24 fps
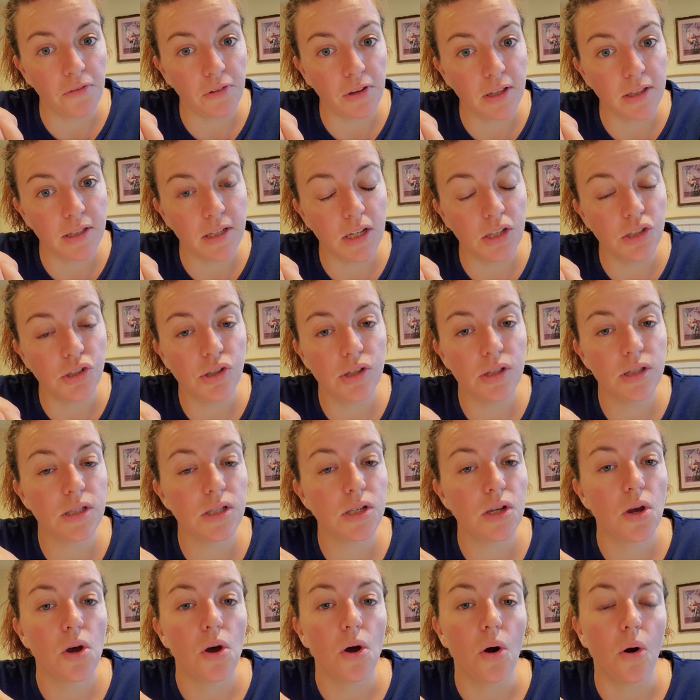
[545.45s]
contentions,
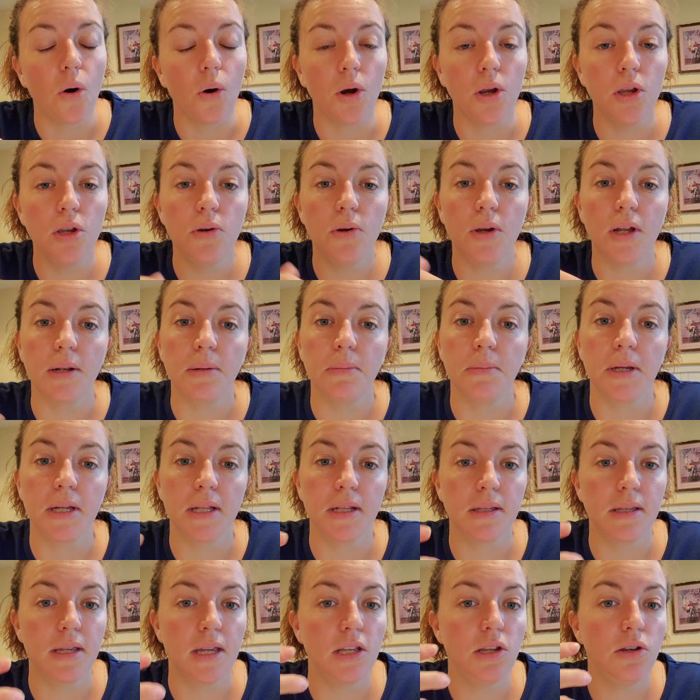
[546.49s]
or you can
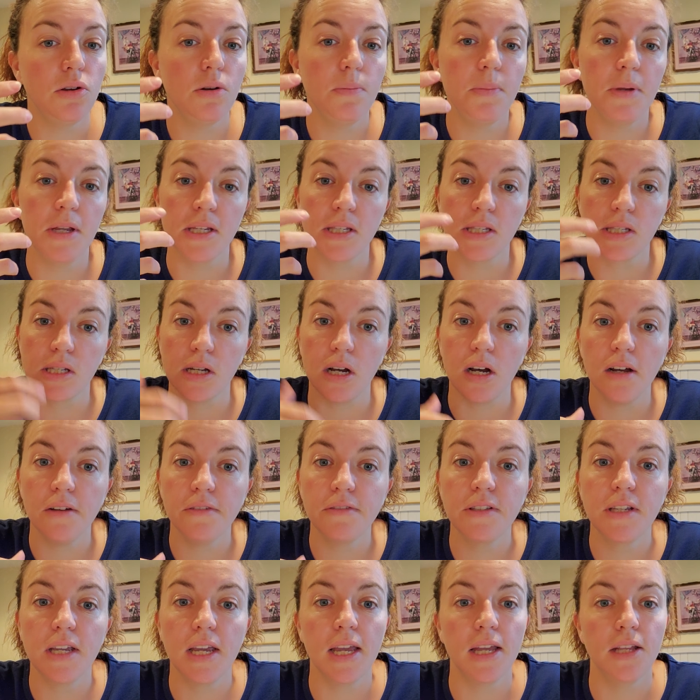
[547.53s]
continue to be
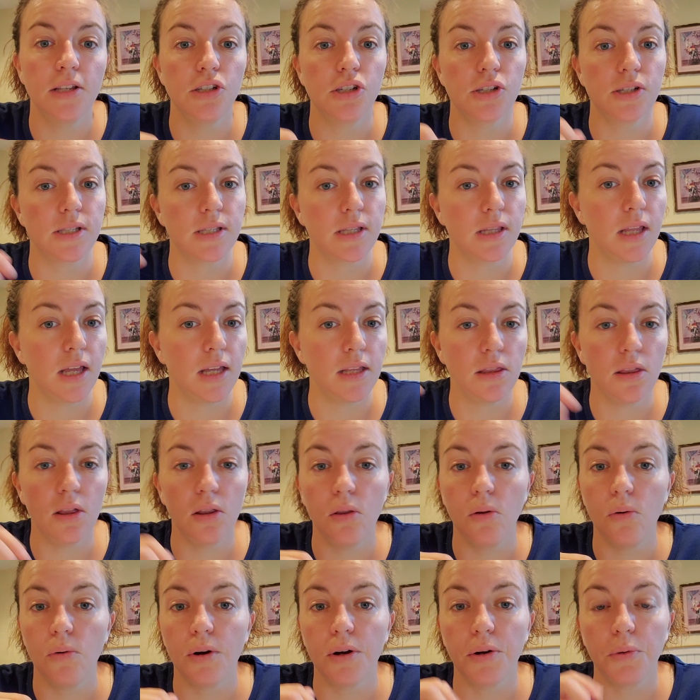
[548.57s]
soft and just let the
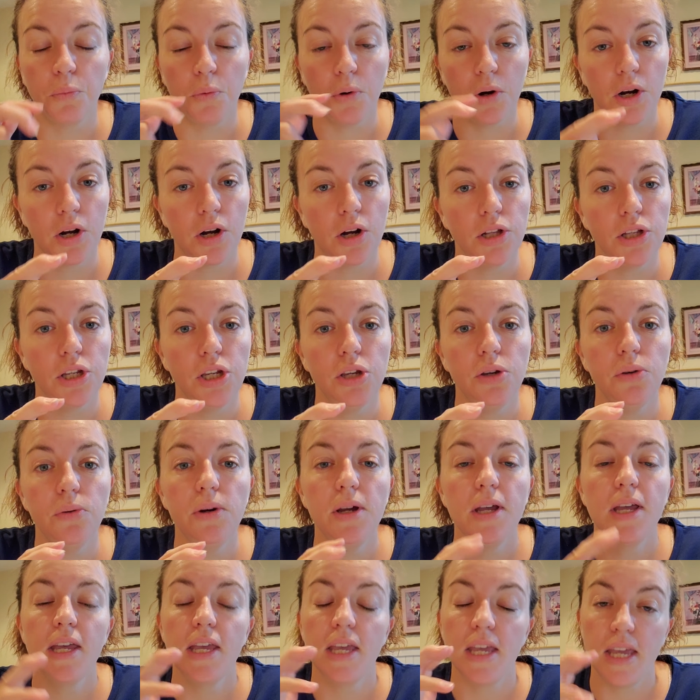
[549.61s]
Lord work on you
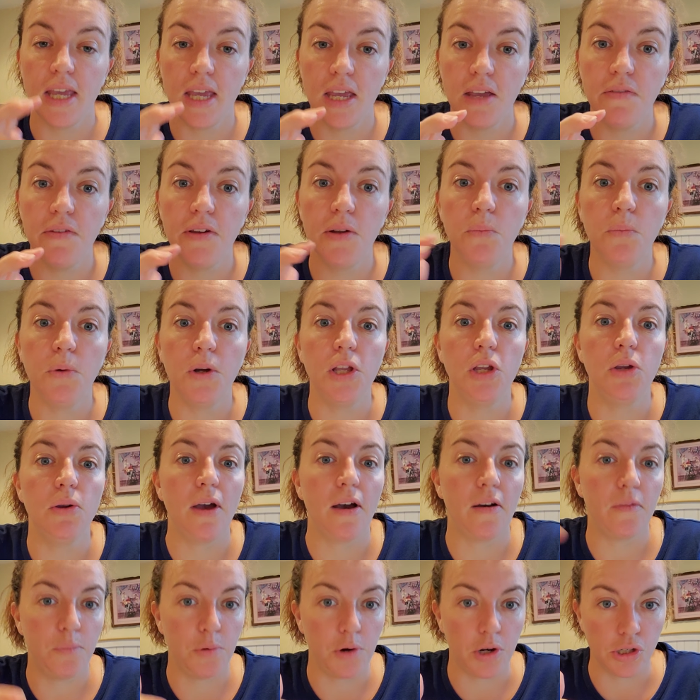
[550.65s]
even when you
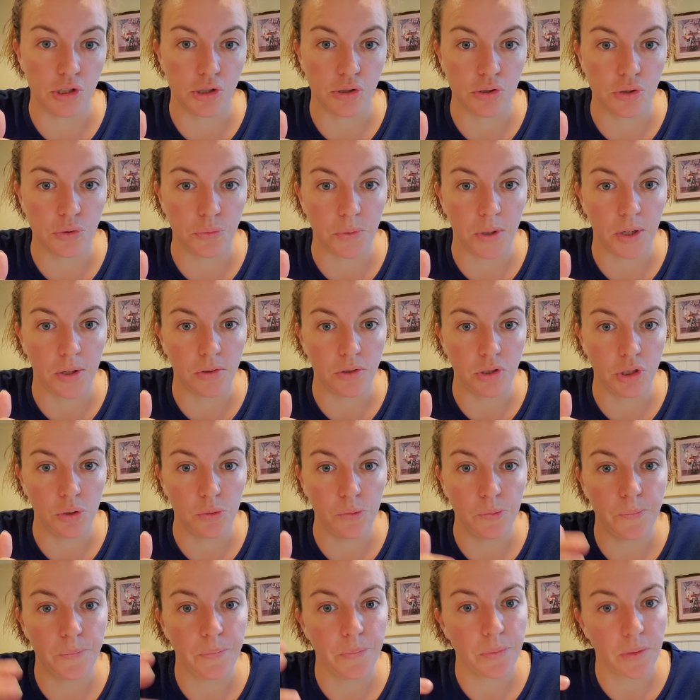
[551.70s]
have pressures around
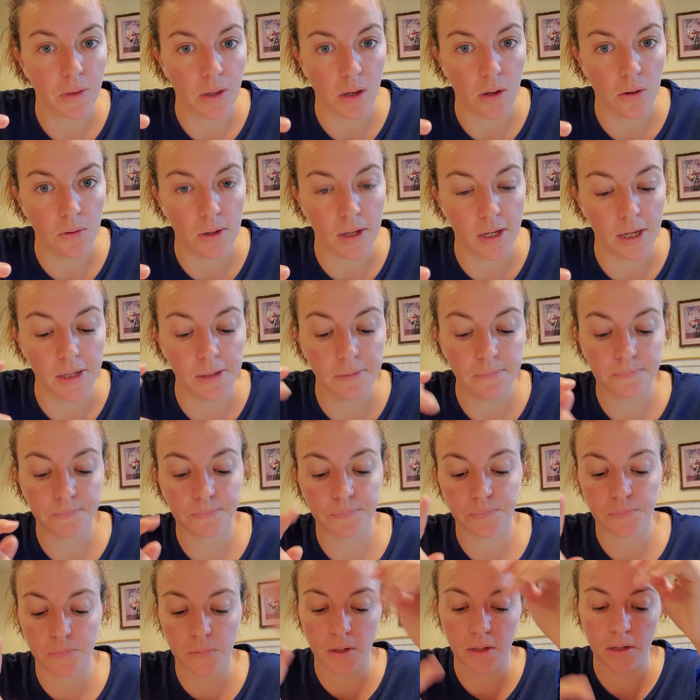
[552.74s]
you. Okay?
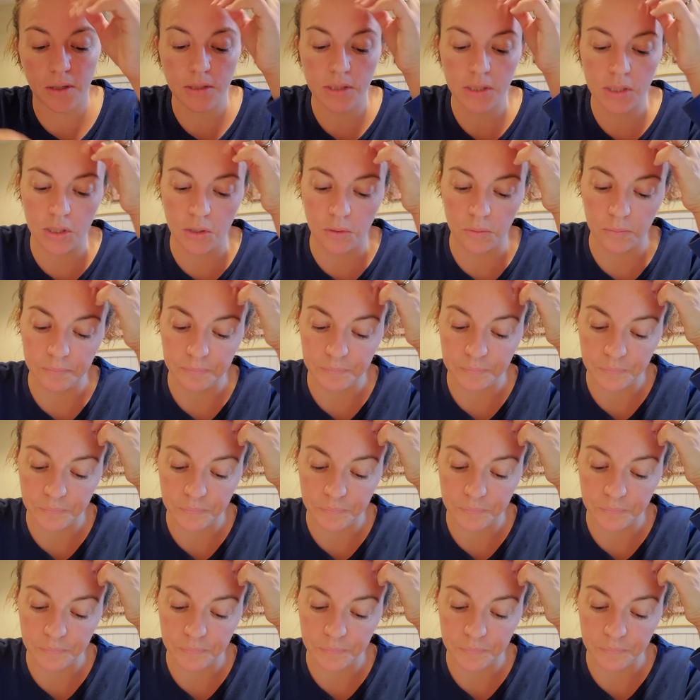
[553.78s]
So,